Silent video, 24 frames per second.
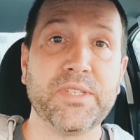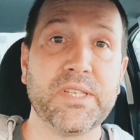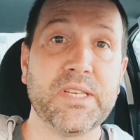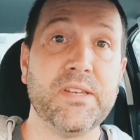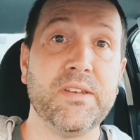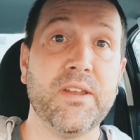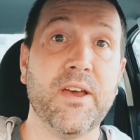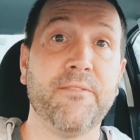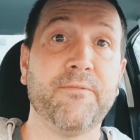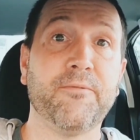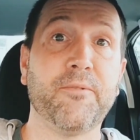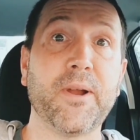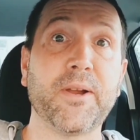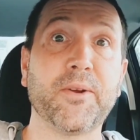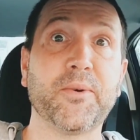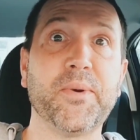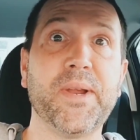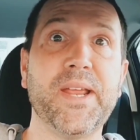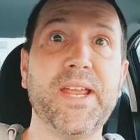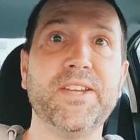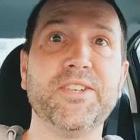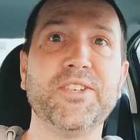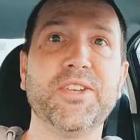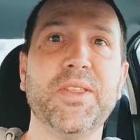enough
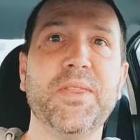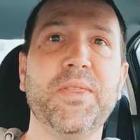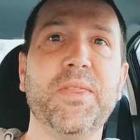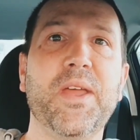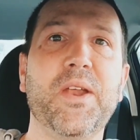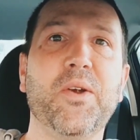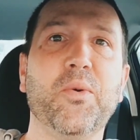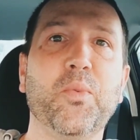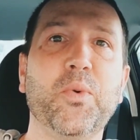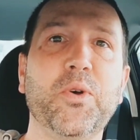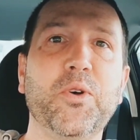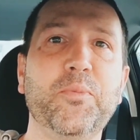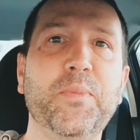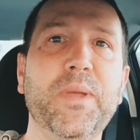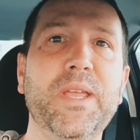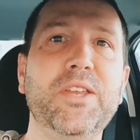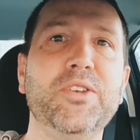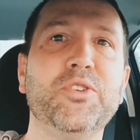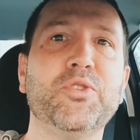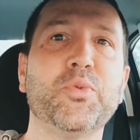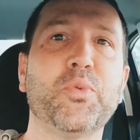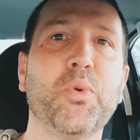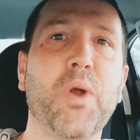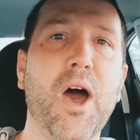recreation, there will be
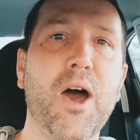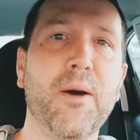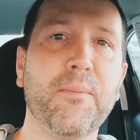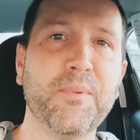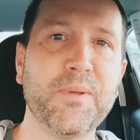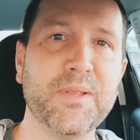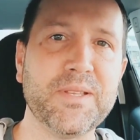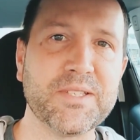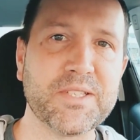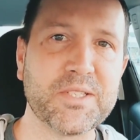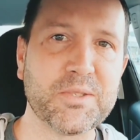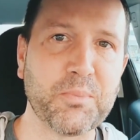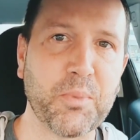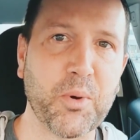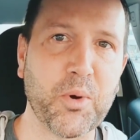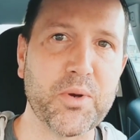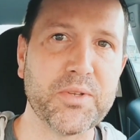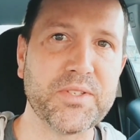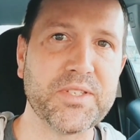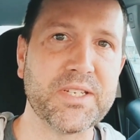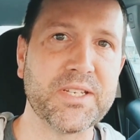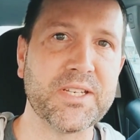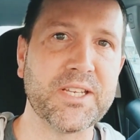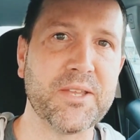drop-in
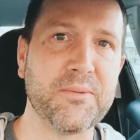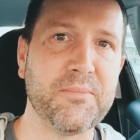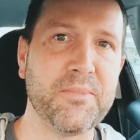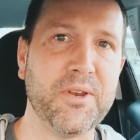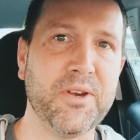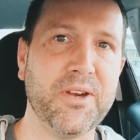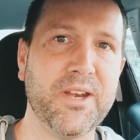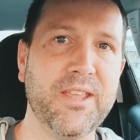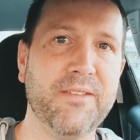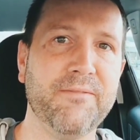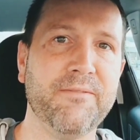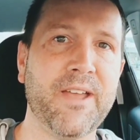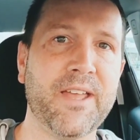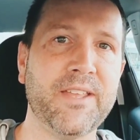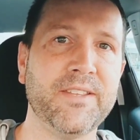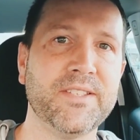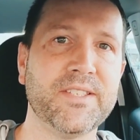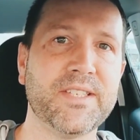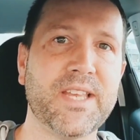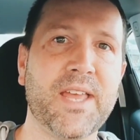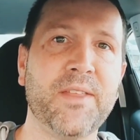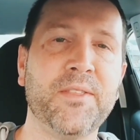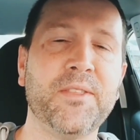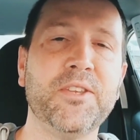sports and community
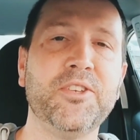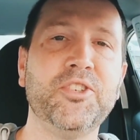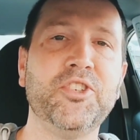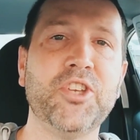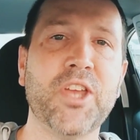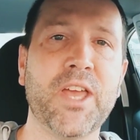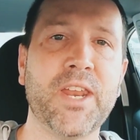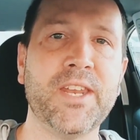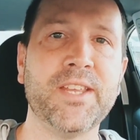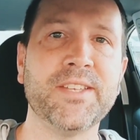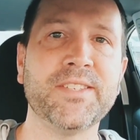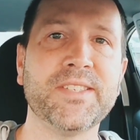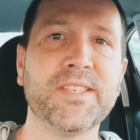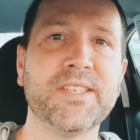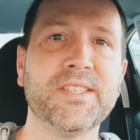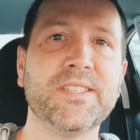events at the Genesis